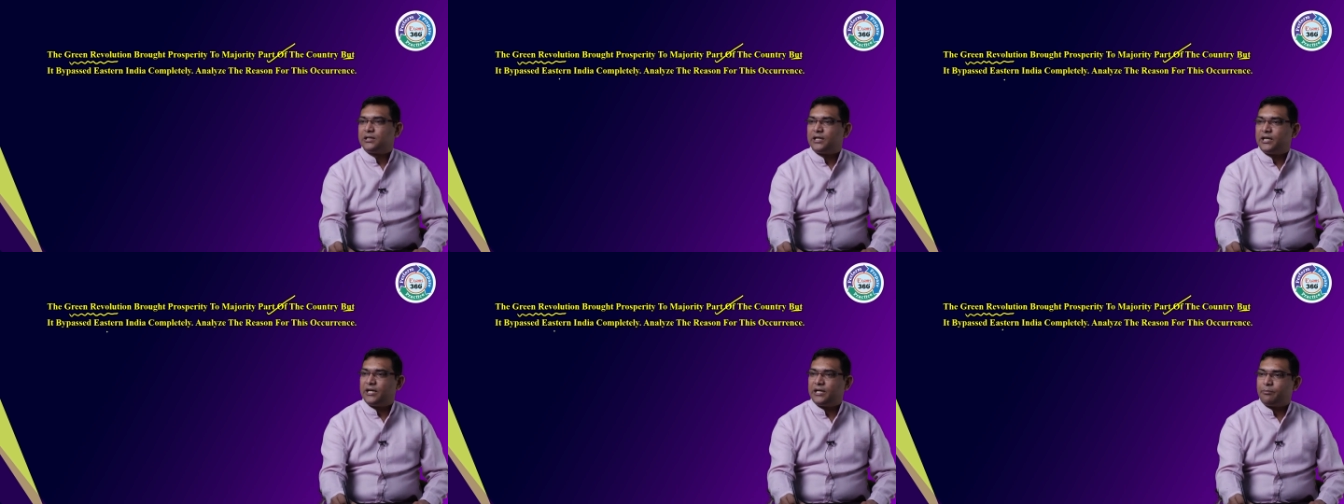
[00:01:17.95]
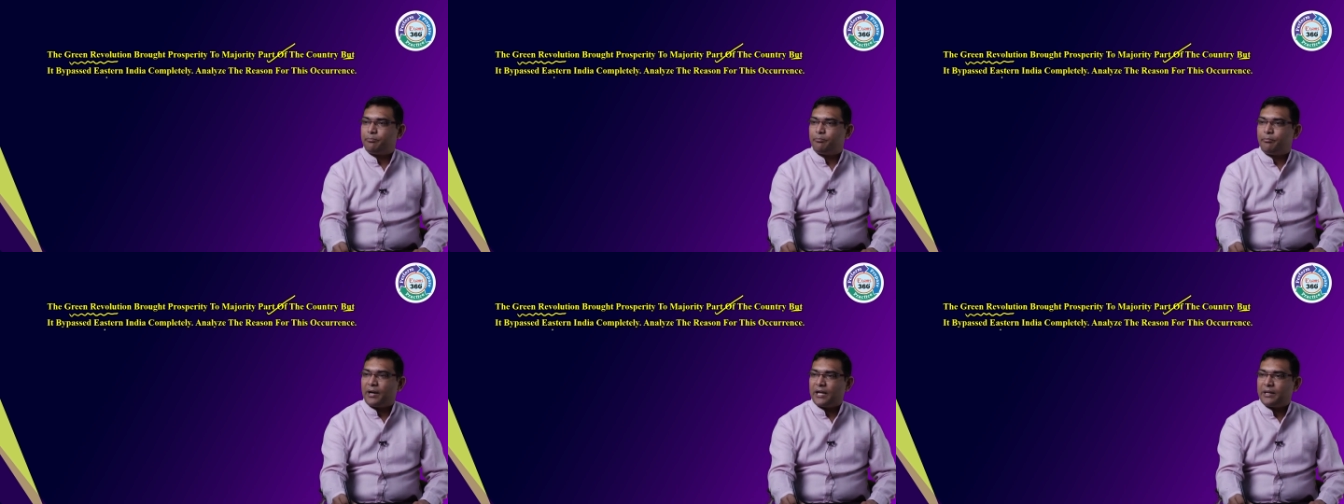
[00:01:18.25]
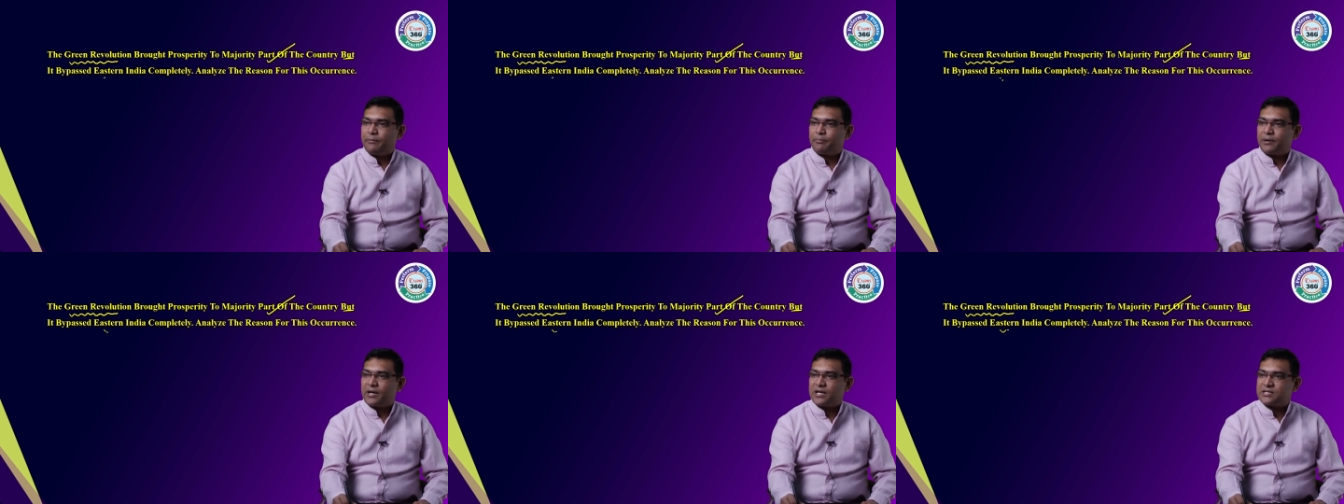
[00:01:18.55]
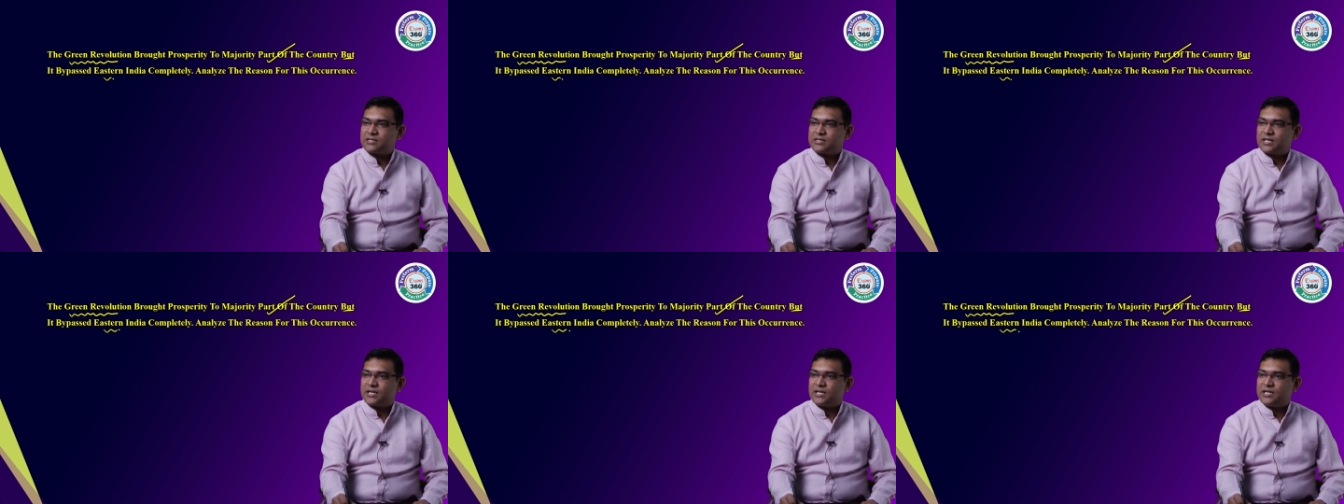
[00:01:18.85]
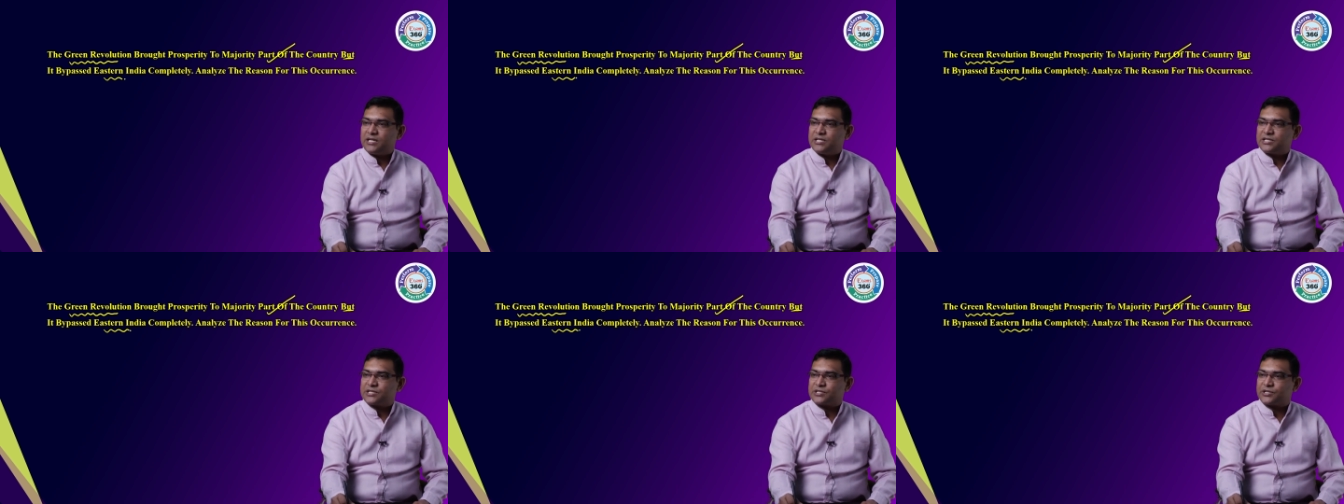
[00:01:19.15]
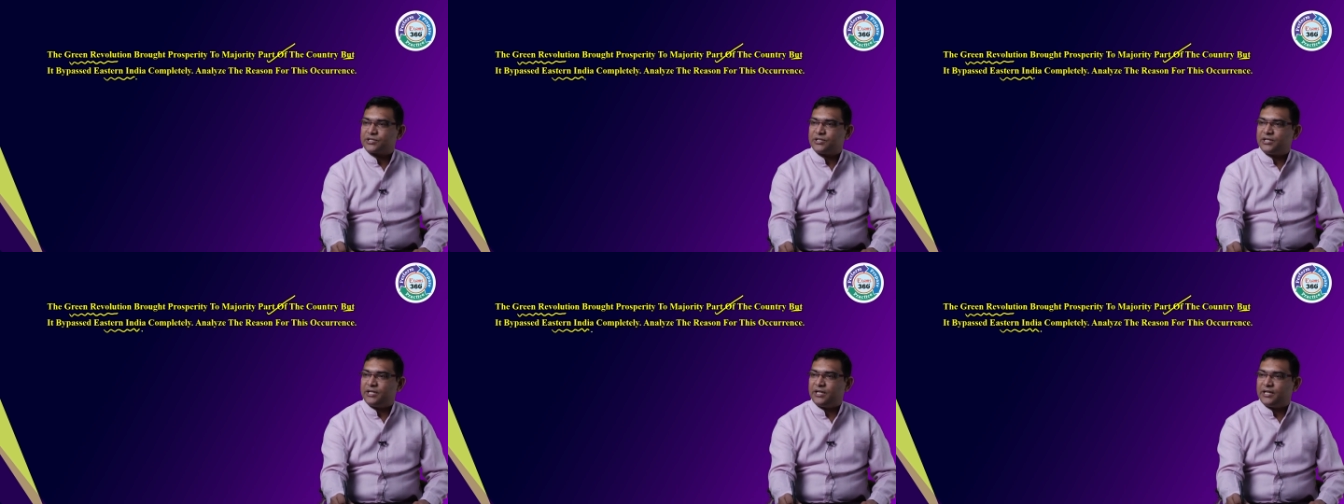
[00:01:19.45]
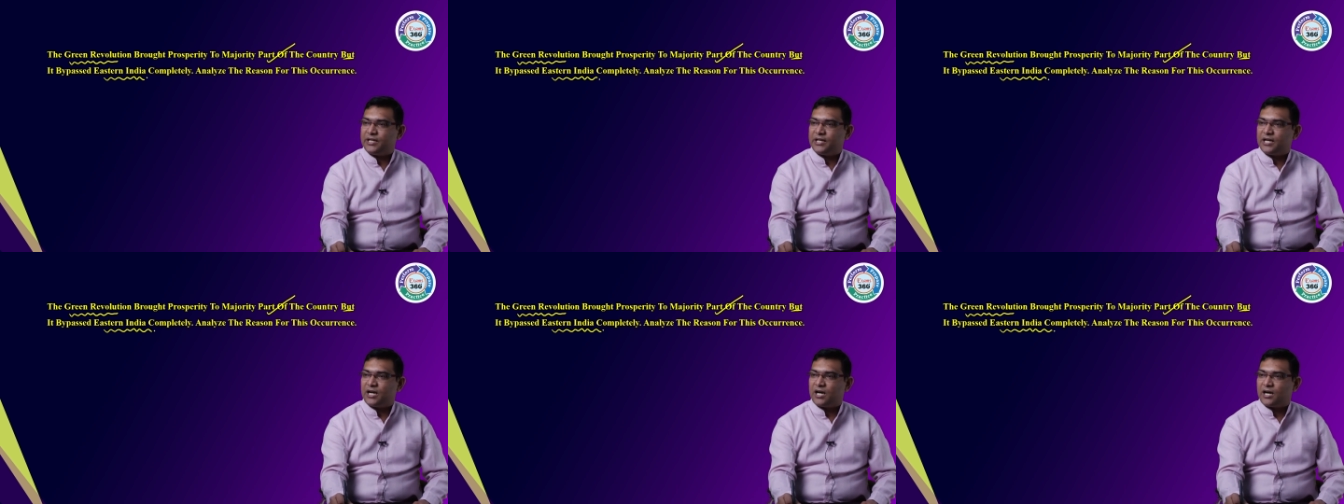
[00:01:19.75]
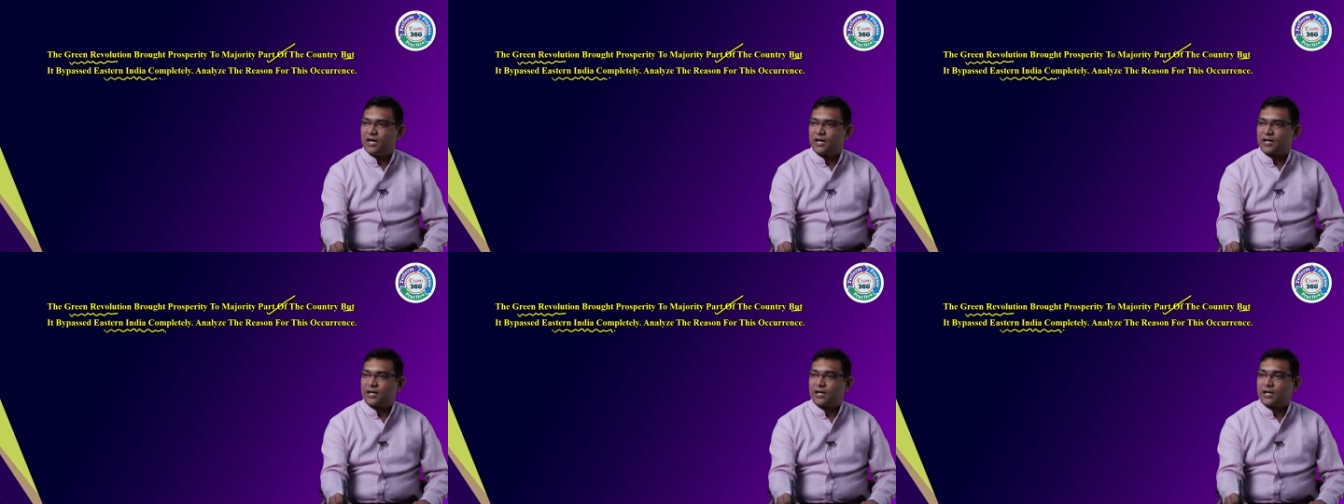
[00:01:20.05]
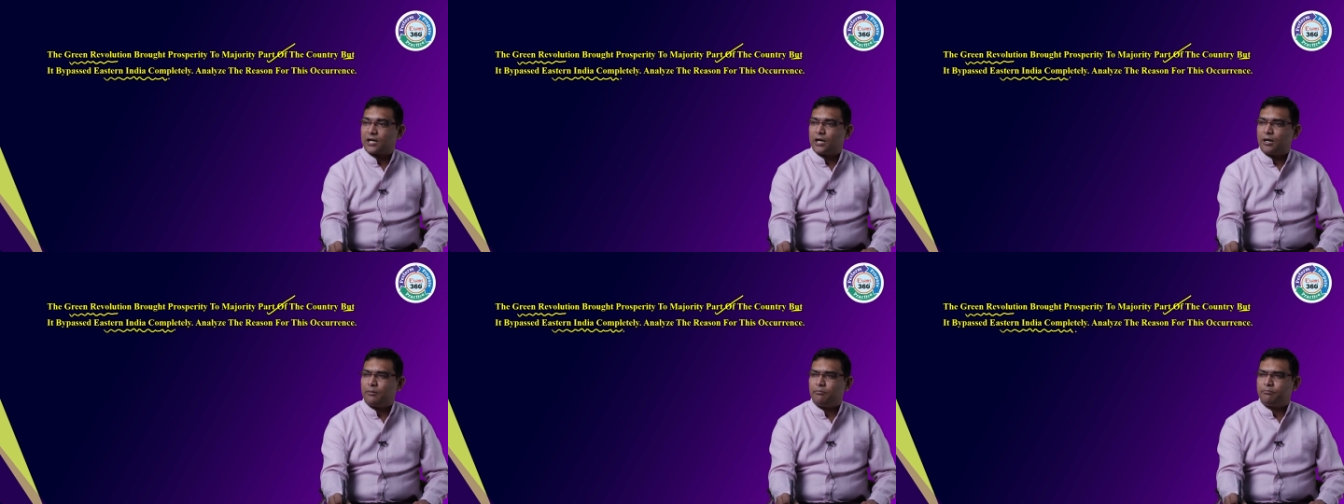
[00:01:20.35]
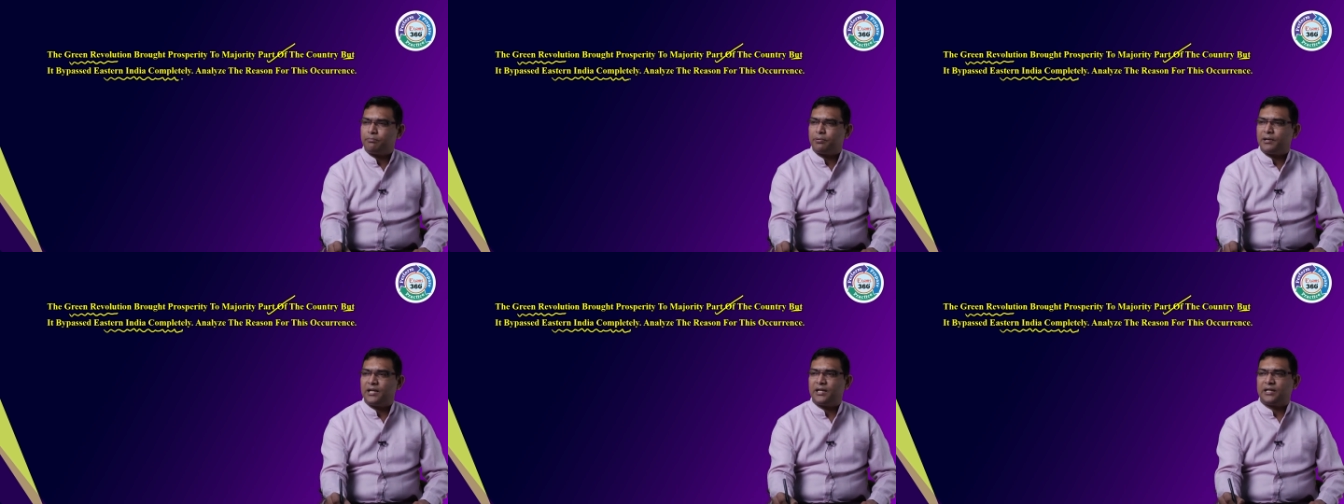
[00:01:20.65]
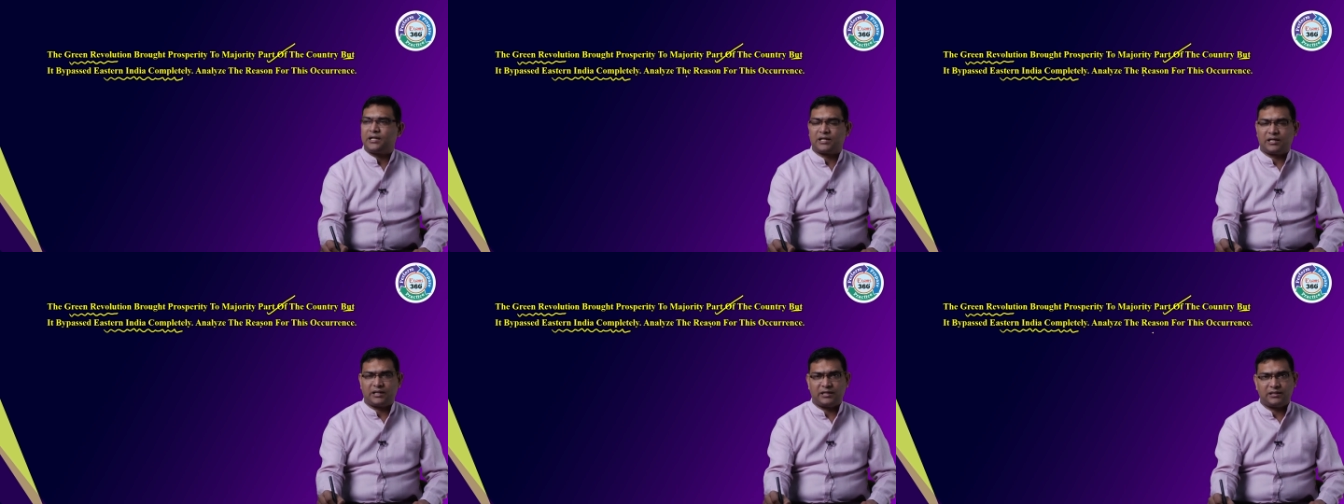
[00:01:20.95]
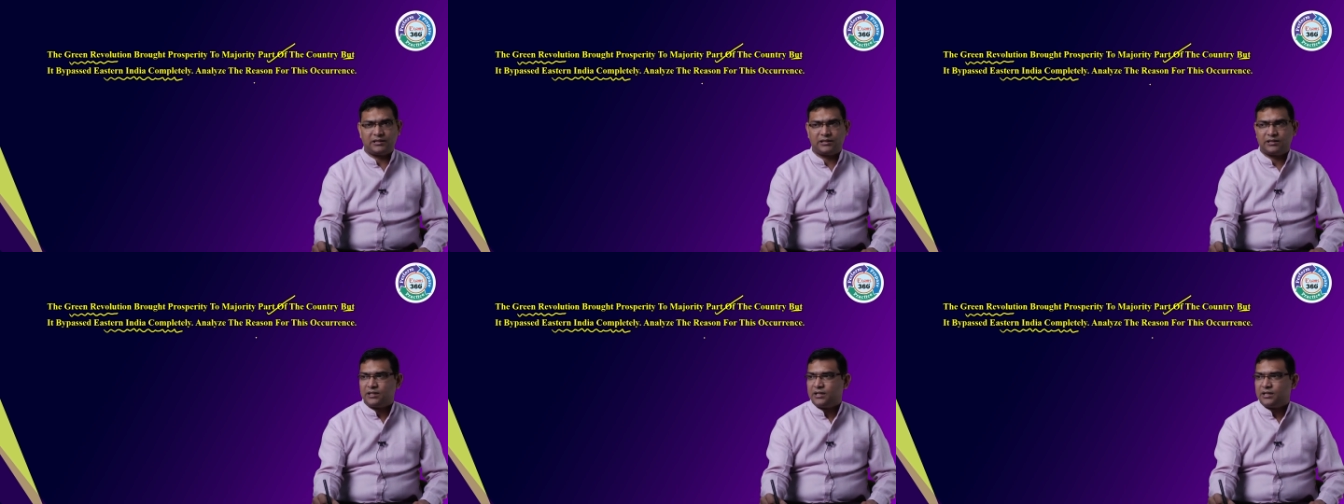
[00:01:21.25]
it bypassed the Eastern India completely.